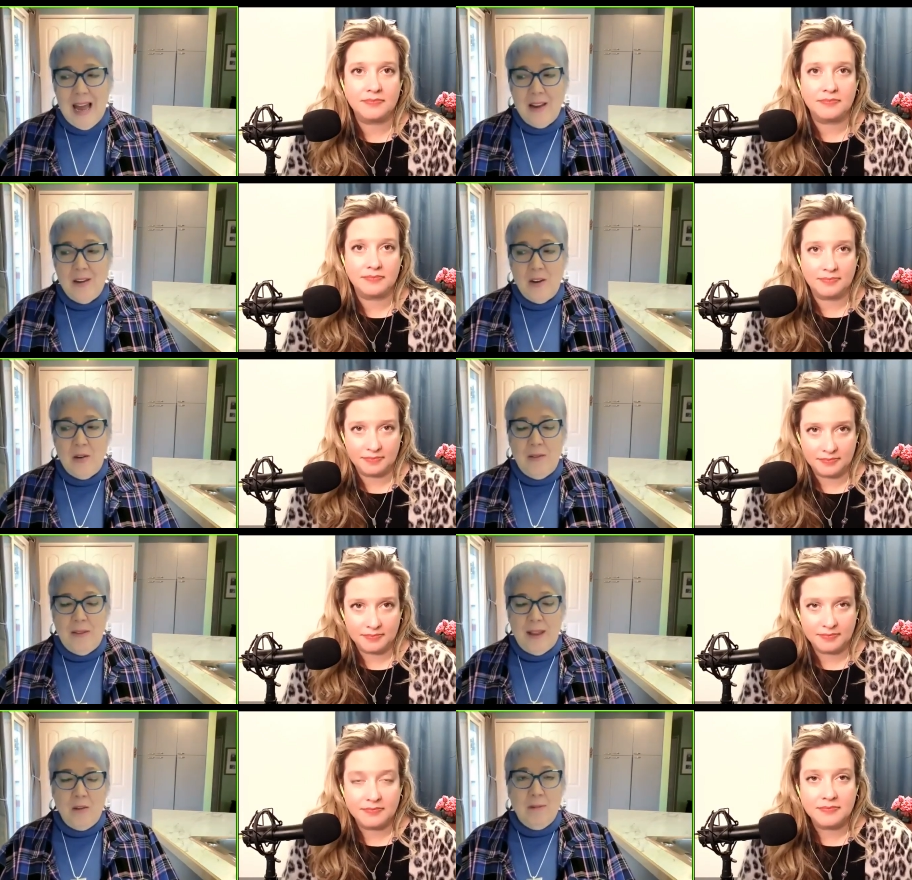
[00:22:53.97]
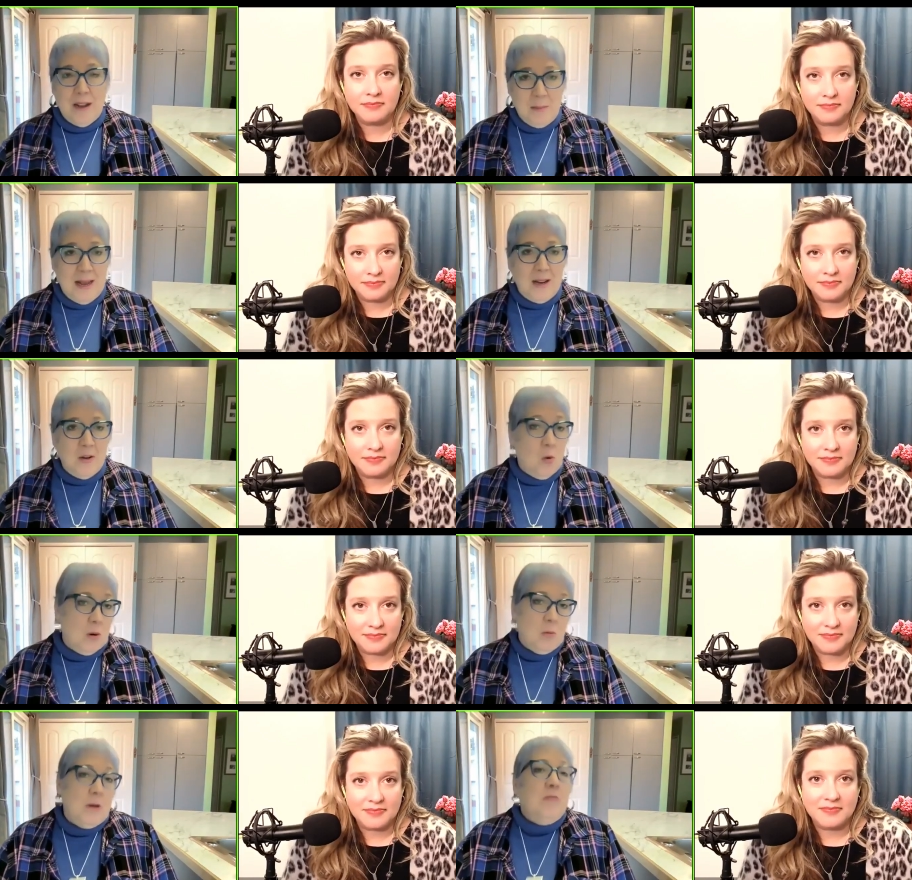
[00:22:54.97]
Speaker 1: and that you recommend
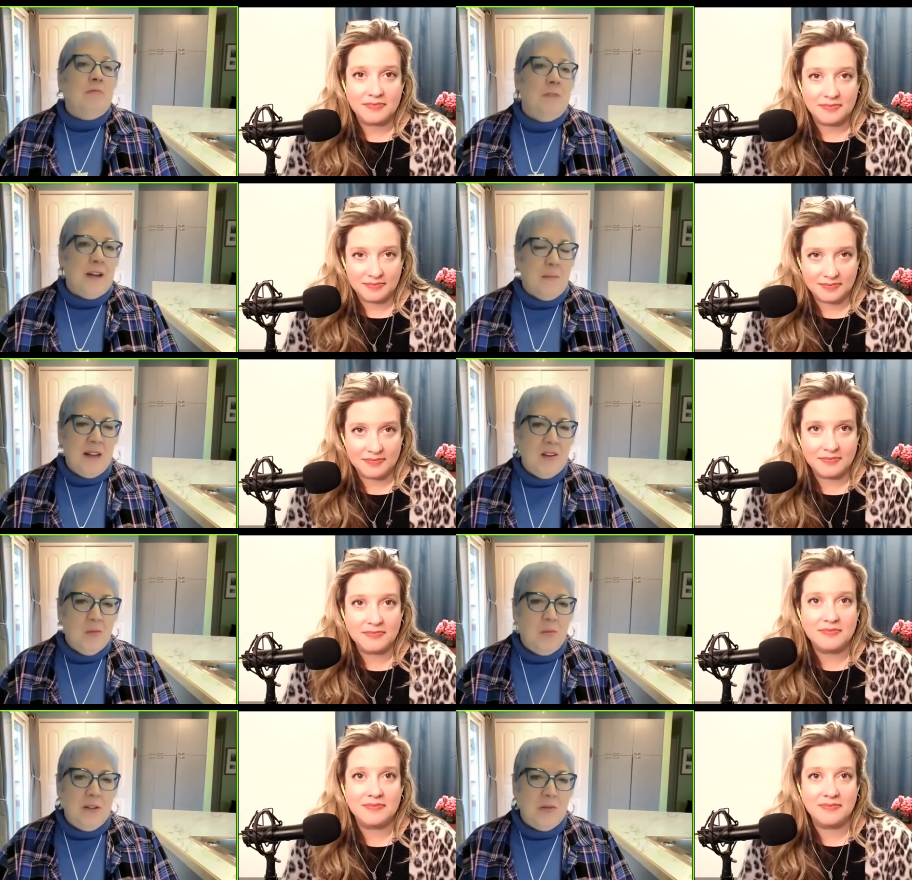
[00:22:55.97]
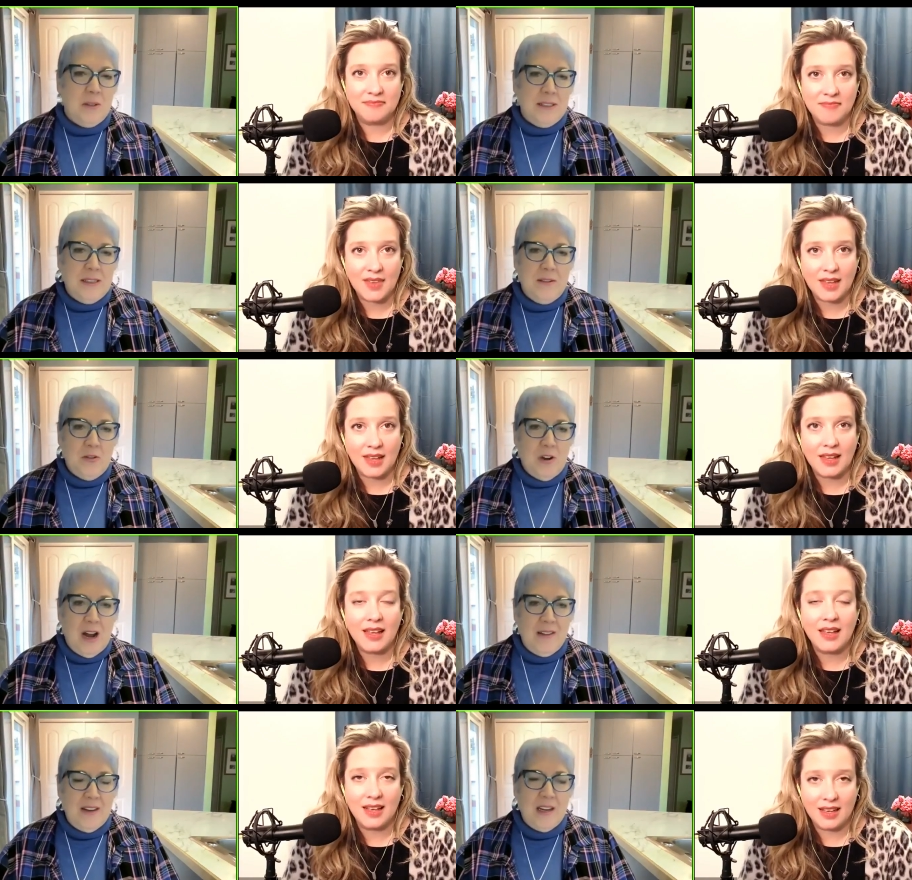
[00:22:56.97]
or wouldn't recommend? Which ones have you
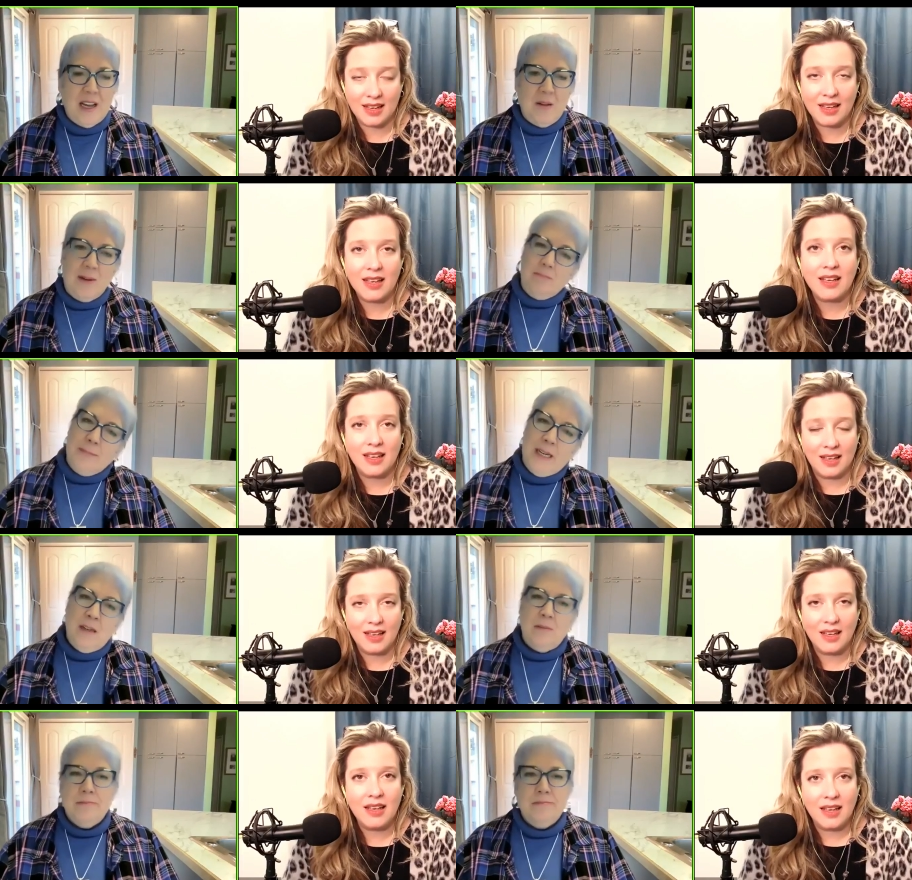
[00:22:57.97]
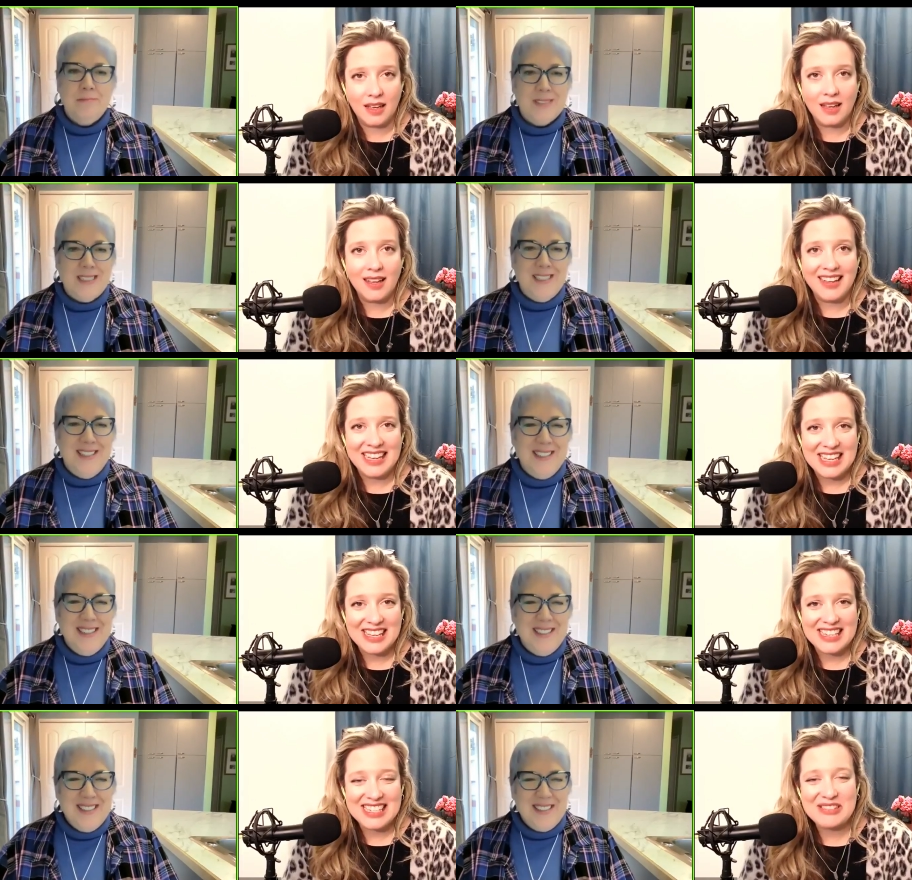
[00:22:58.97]
tried that you kind of went, meh?
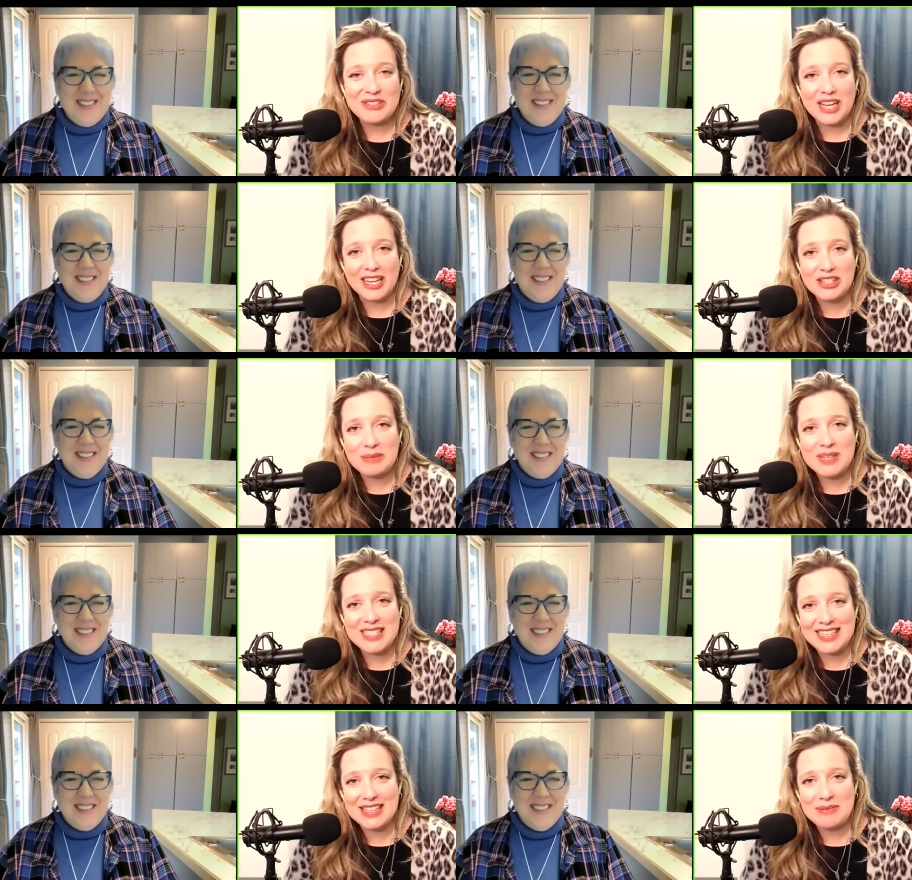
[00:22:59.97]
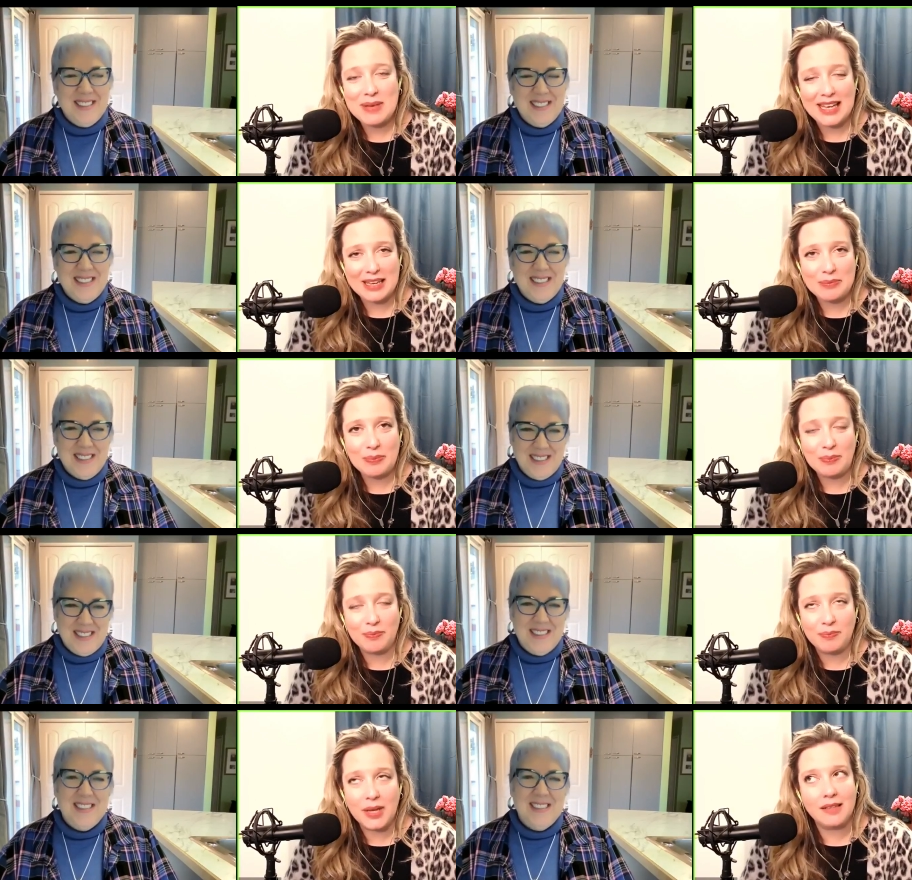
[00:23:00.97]
Speaker 2: So ChatGPT, the paid
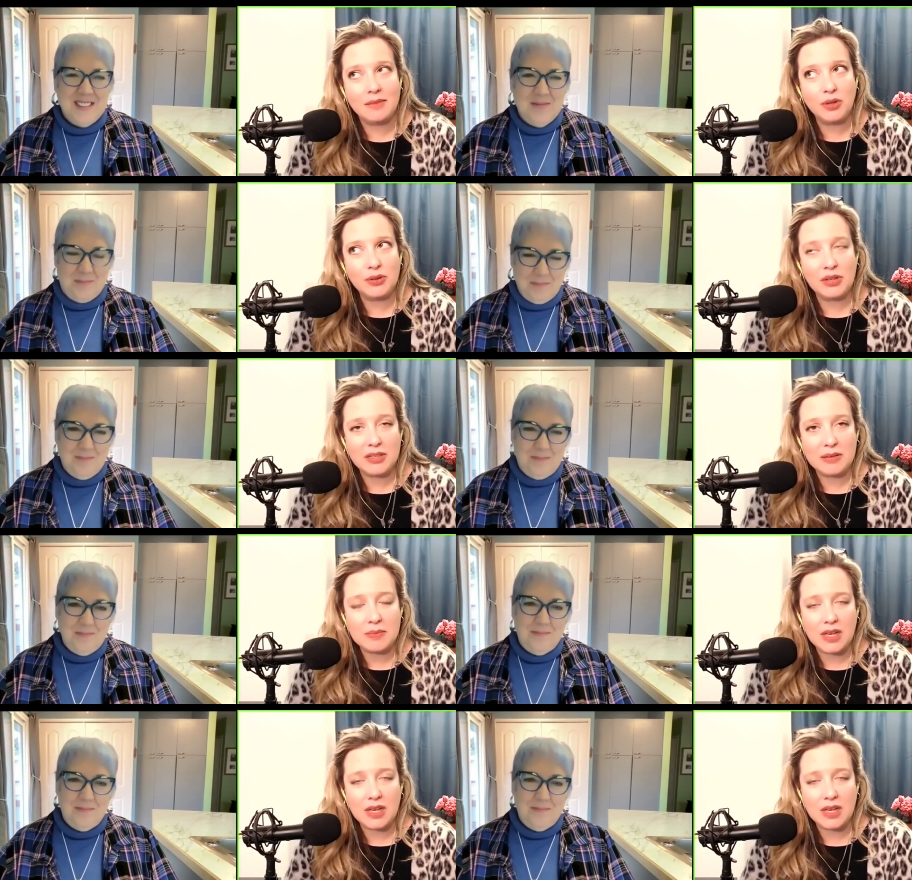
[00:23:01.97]
paid program,